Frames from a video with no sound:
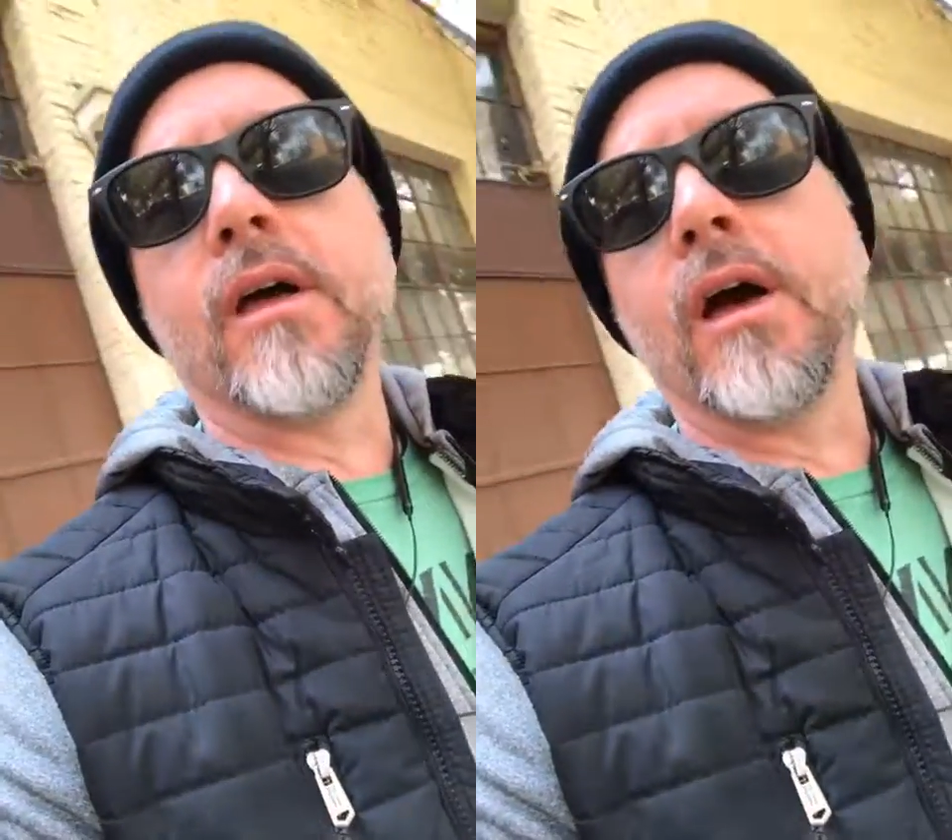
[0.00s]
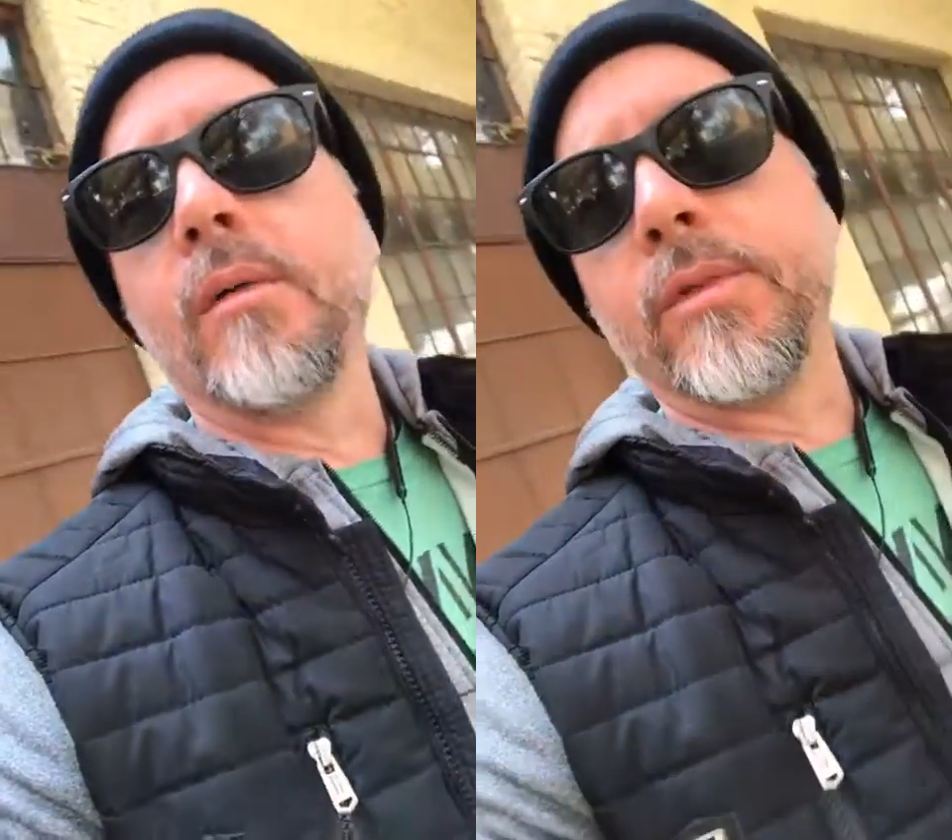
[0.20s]

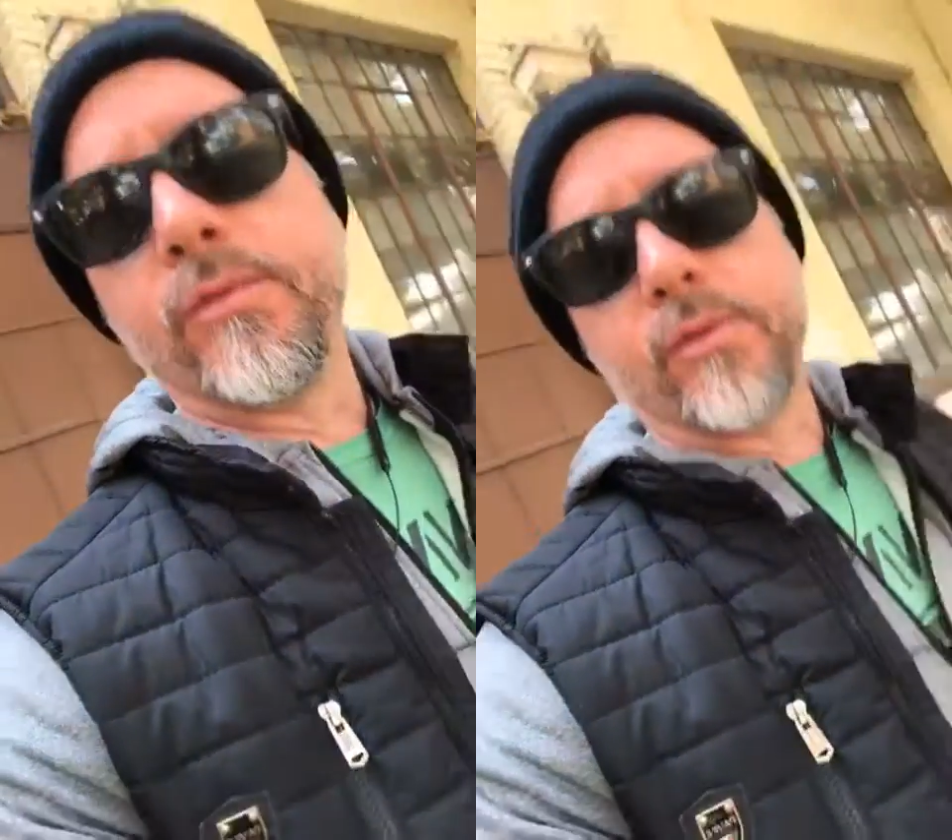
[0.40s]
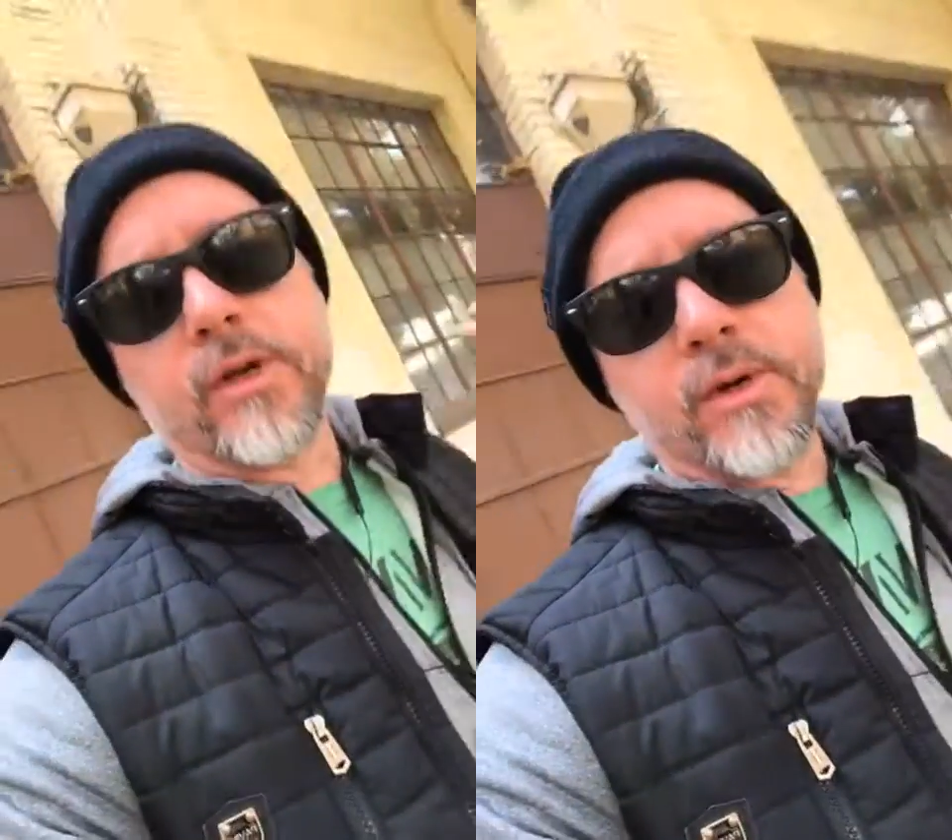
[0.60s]
the
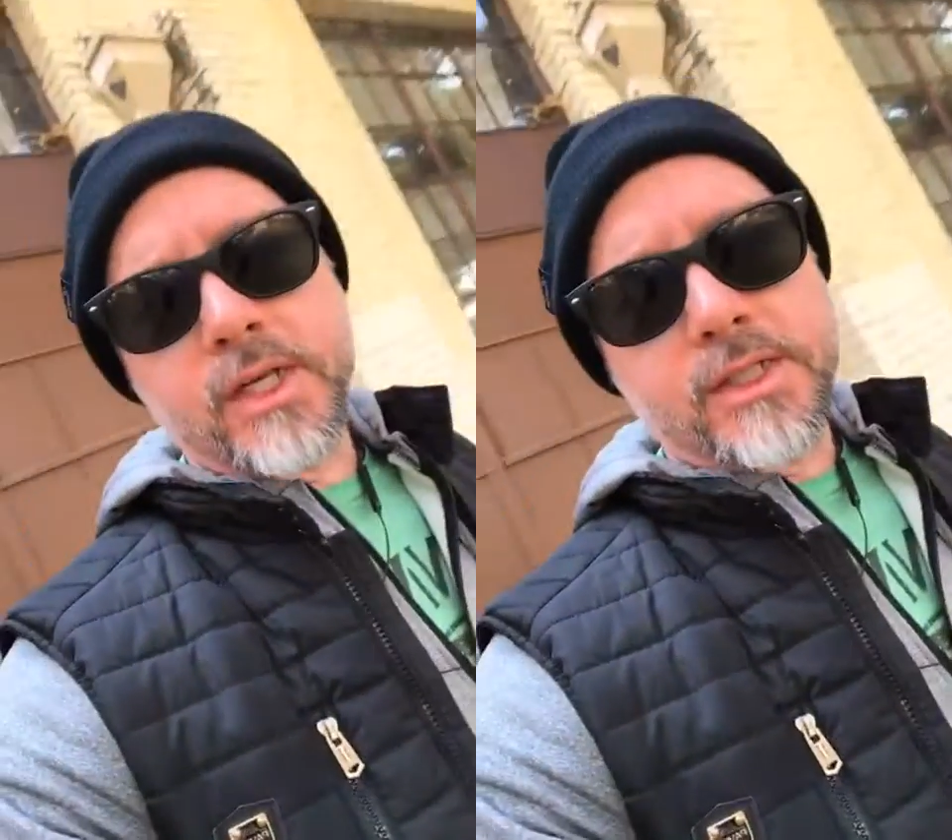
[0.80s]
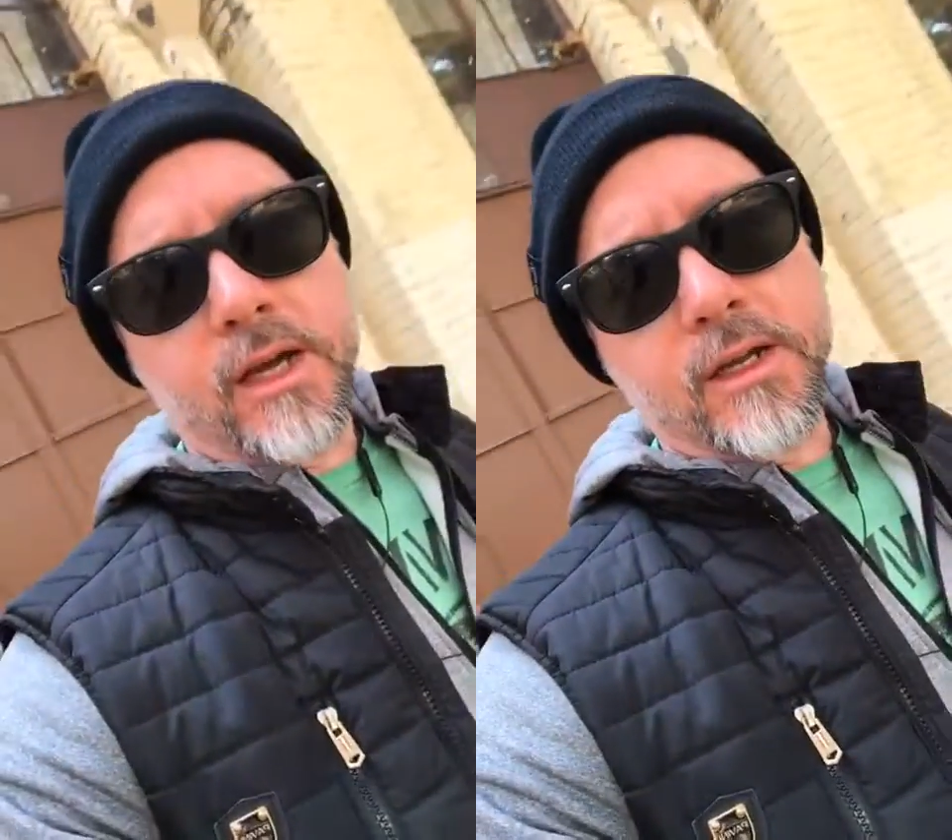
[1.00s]

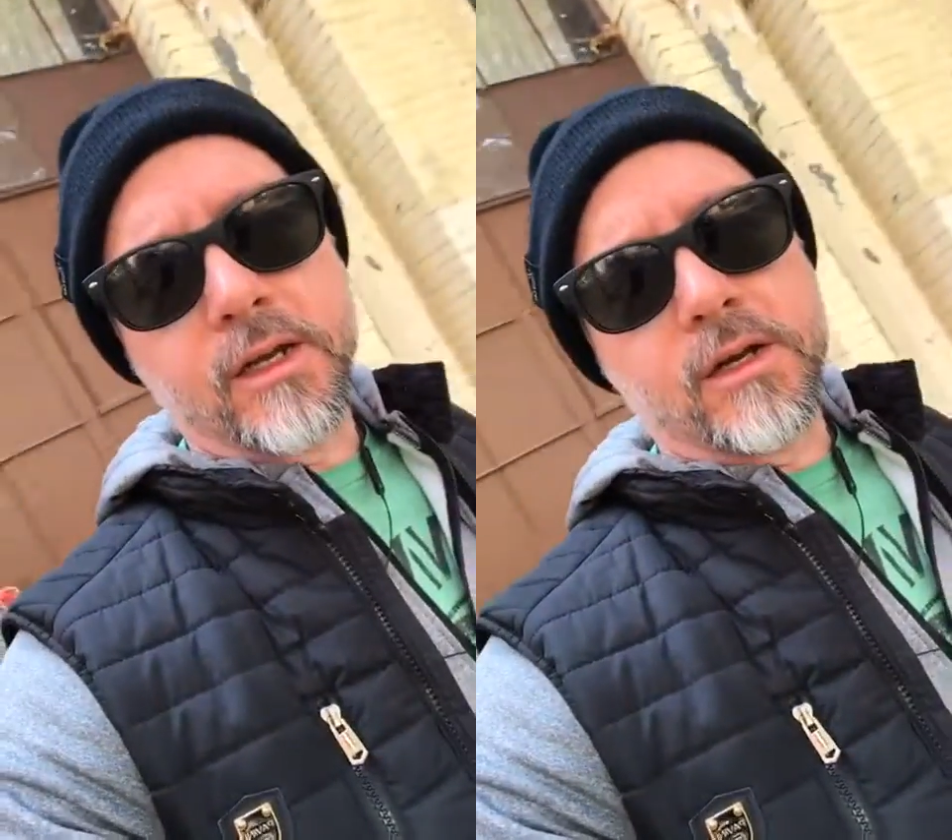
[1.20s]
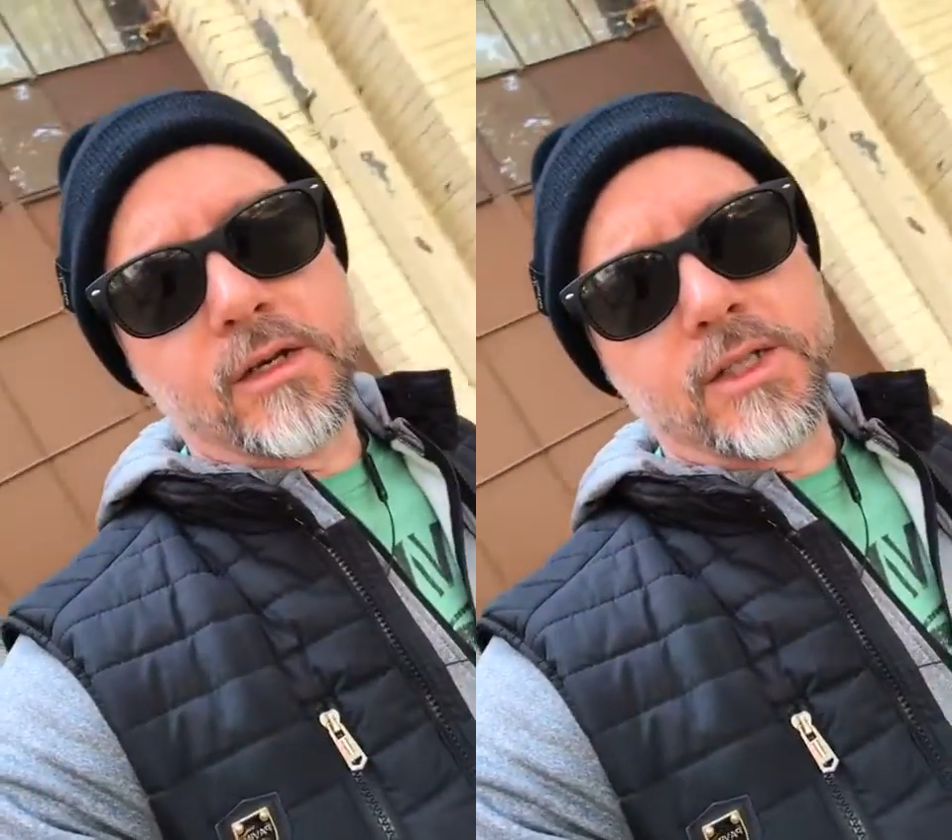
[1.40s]
freeways out
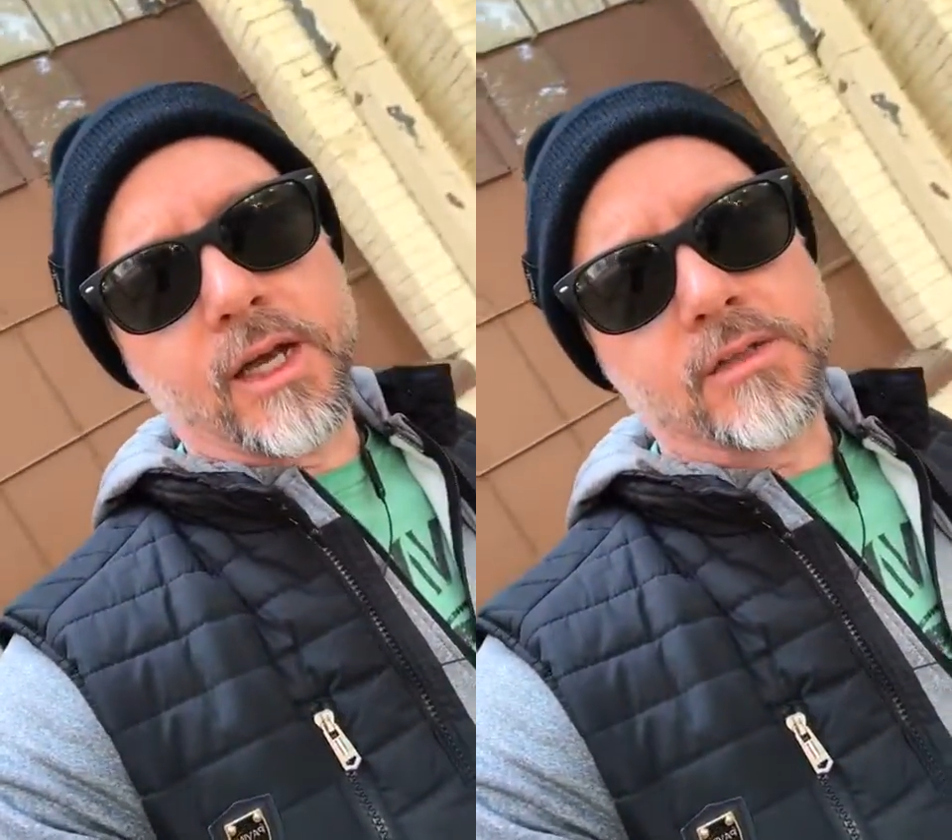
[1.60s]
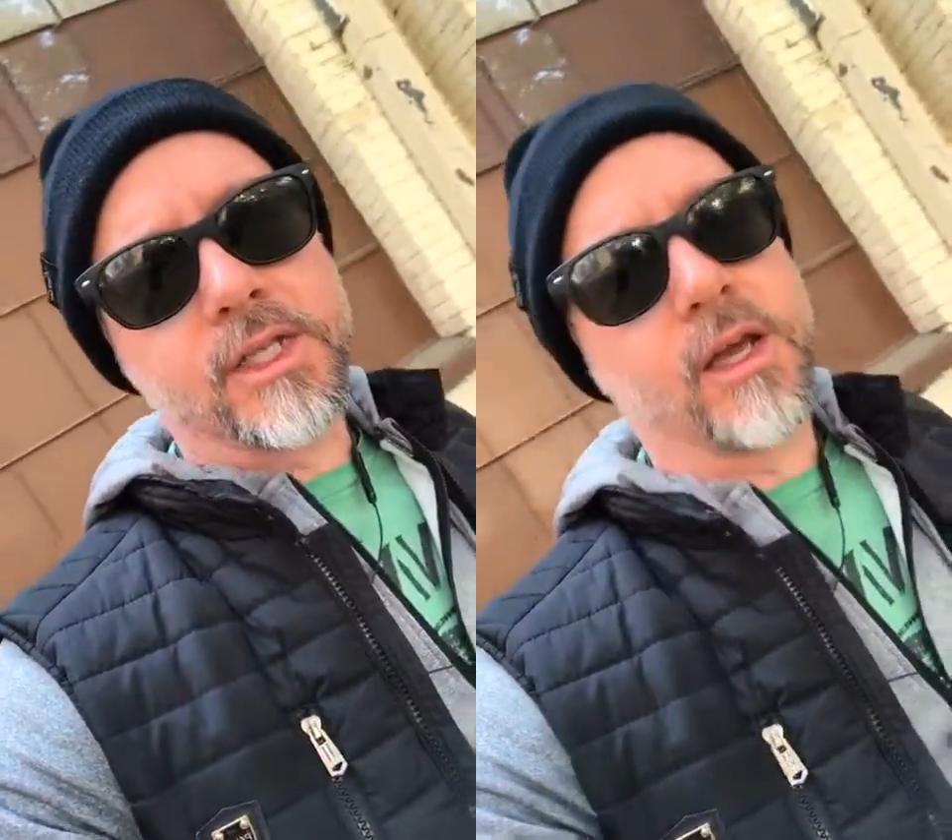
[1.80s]
here in
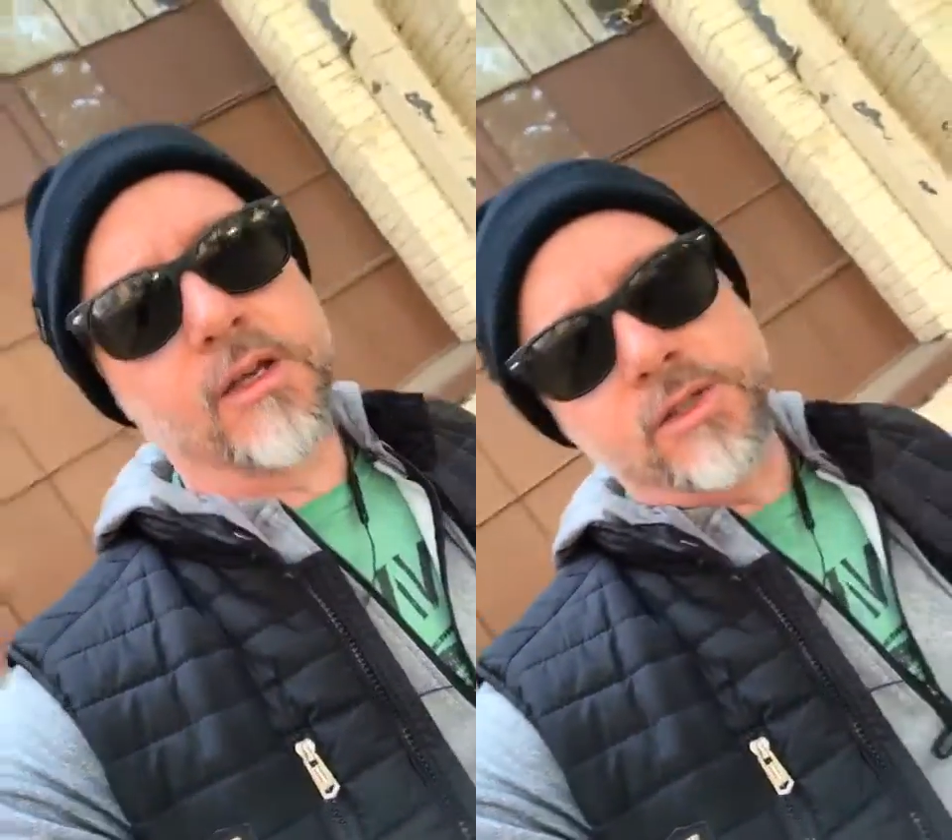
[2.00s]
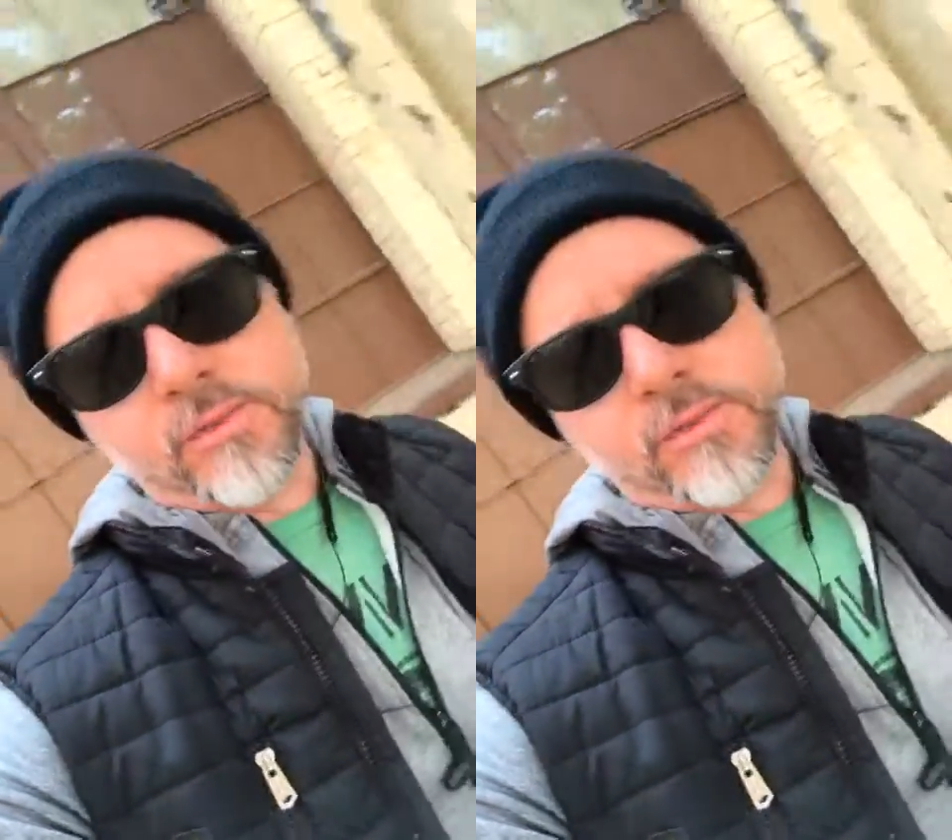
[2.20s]
downtown.